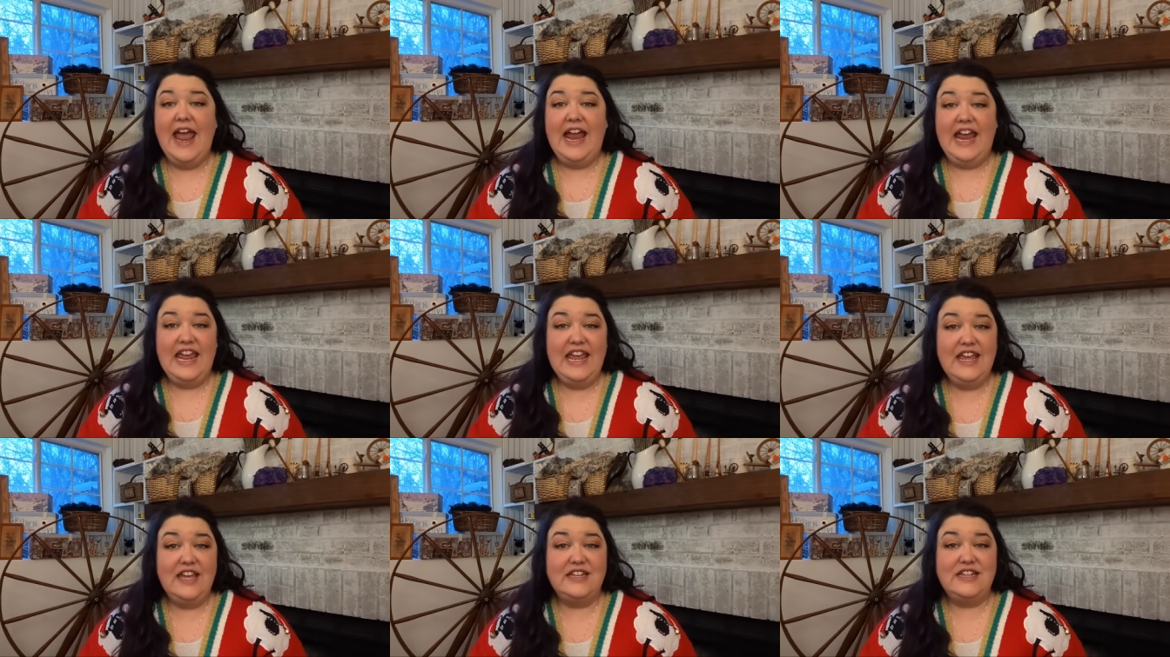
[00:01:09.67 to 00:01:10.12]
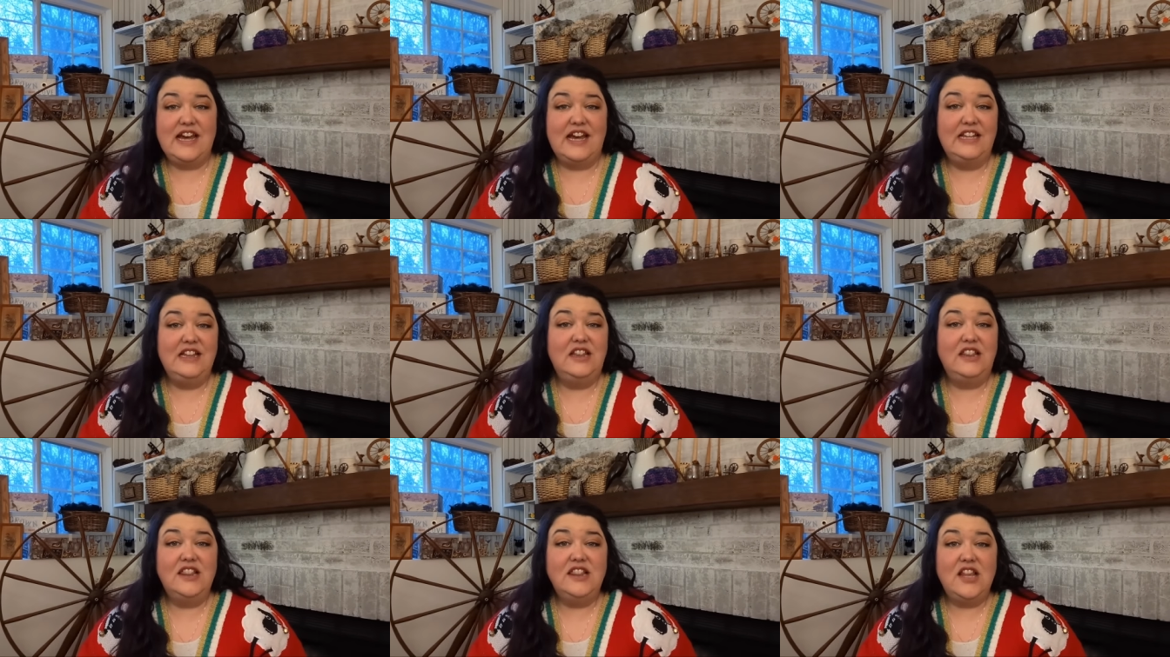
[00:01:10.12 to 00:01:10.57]
and
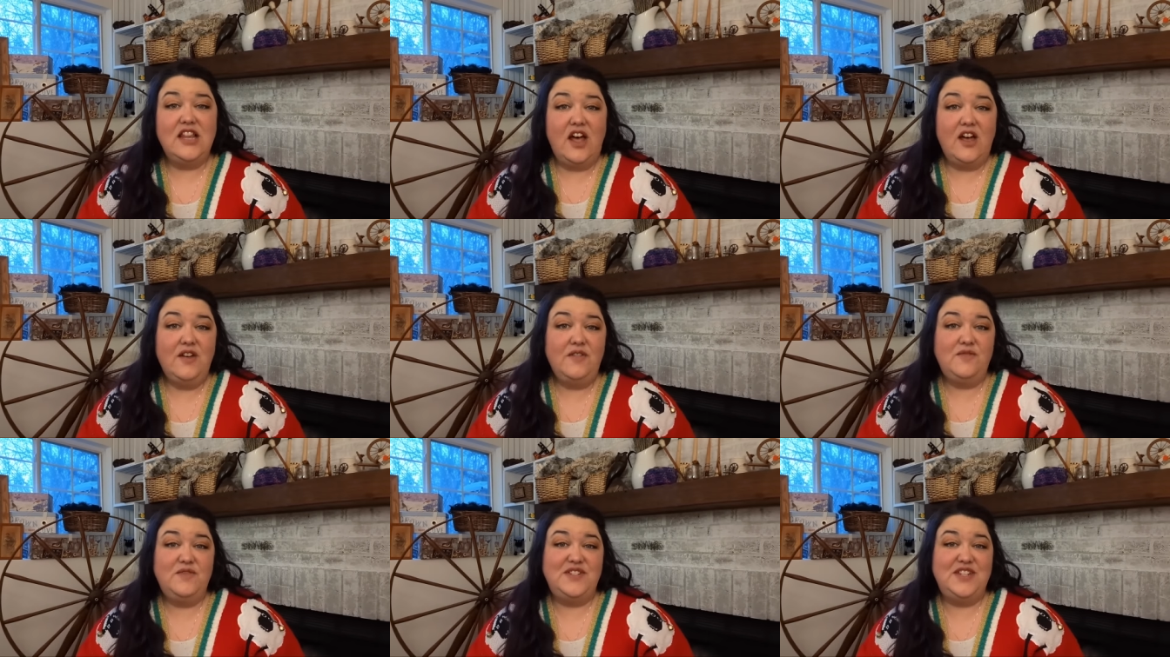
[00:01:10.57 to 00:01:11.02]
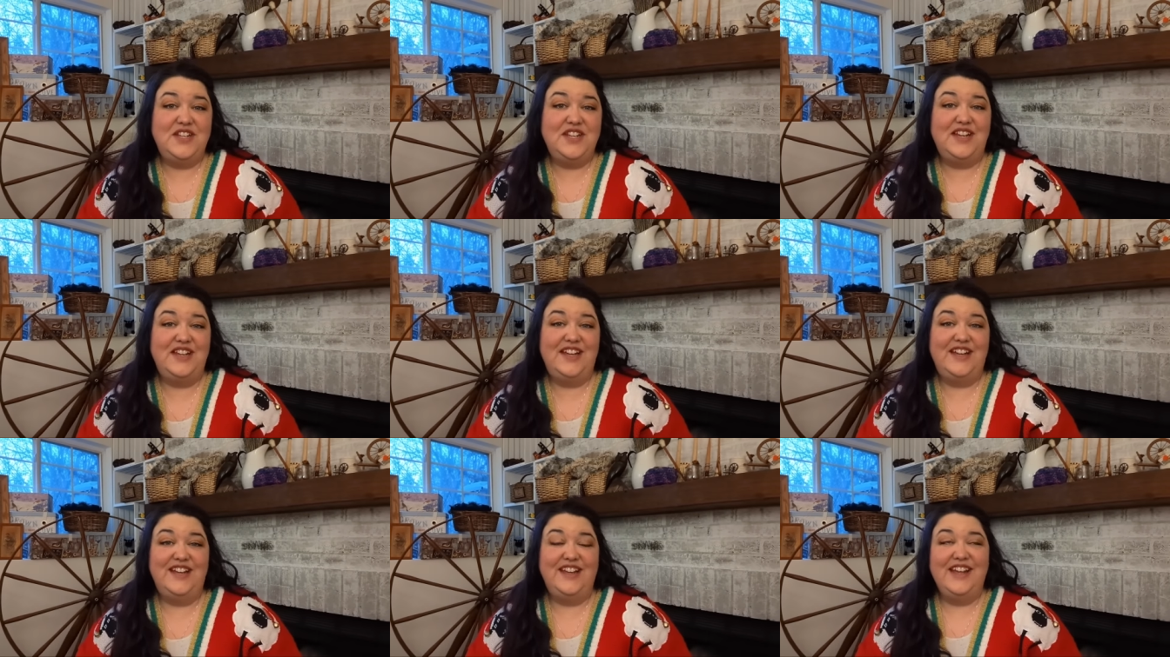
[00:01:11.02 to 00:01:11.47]
I'd love
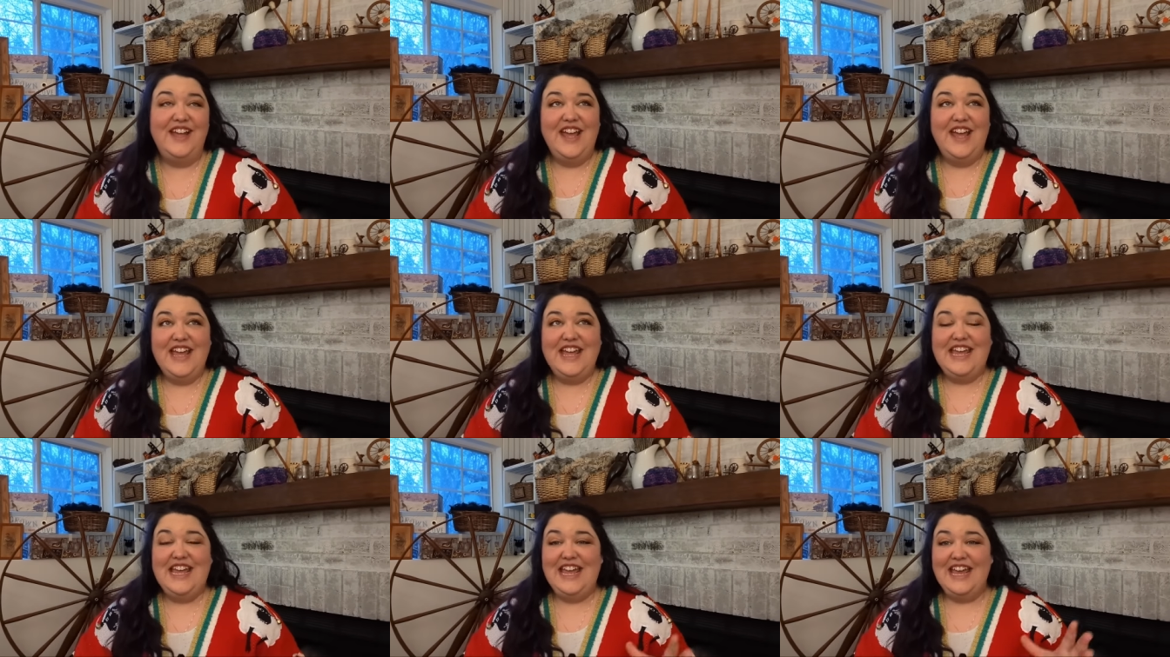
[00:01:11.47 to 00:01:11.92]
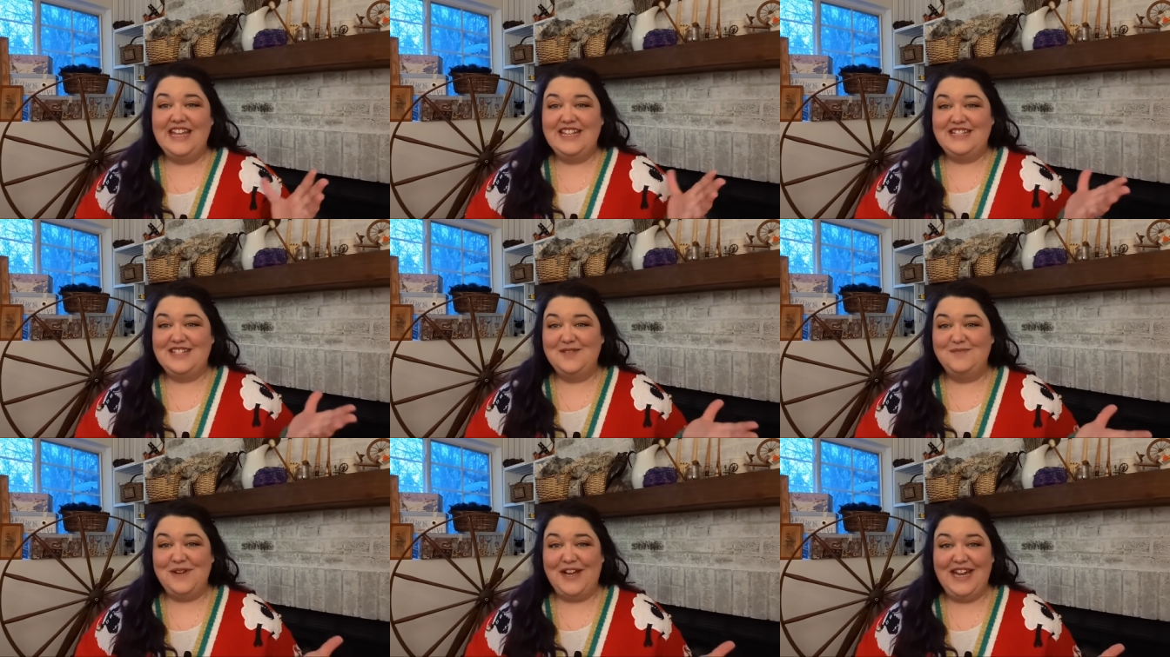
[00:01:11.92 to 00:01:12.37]
to get
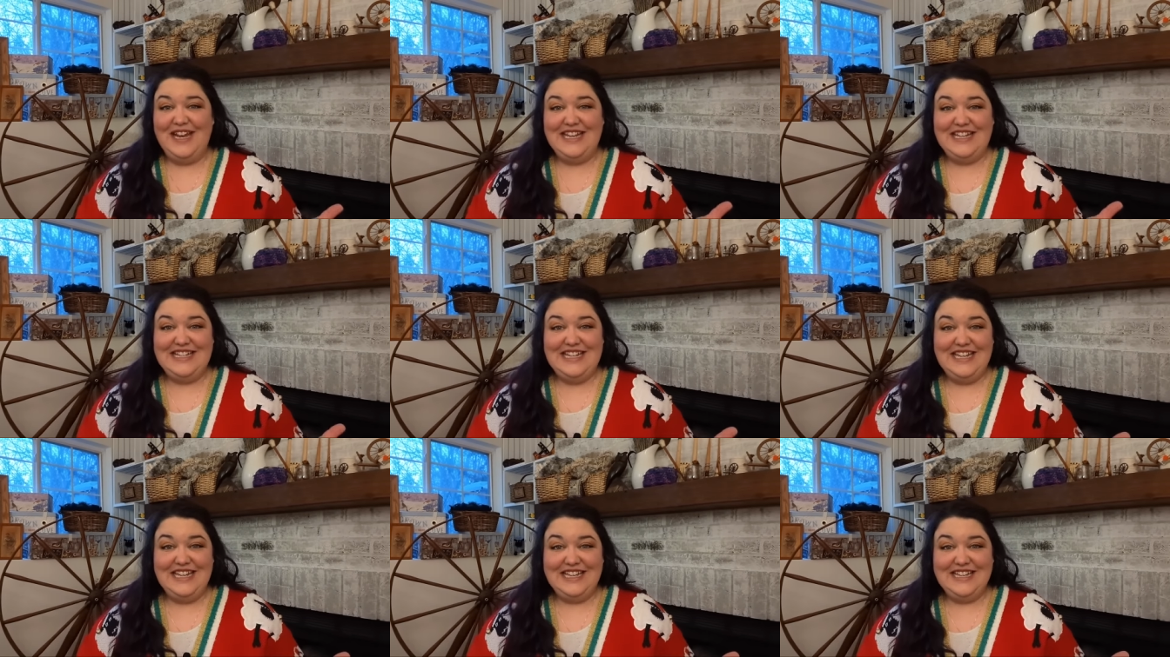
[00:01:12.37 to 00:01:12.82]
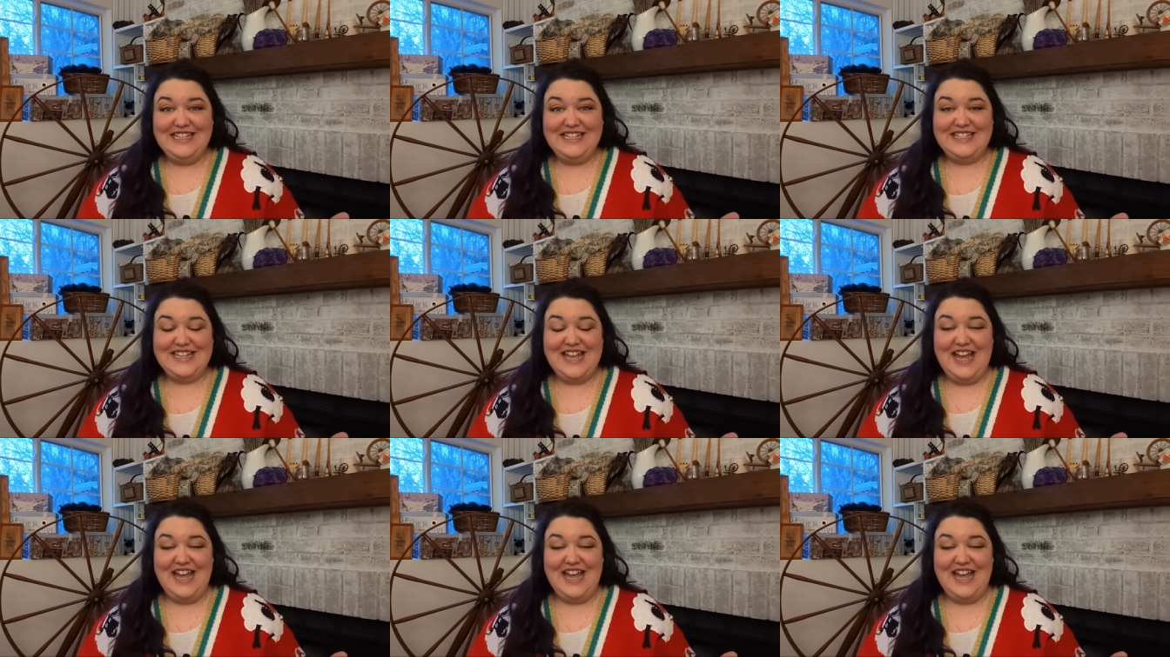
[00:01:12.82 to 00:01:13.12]
some ideas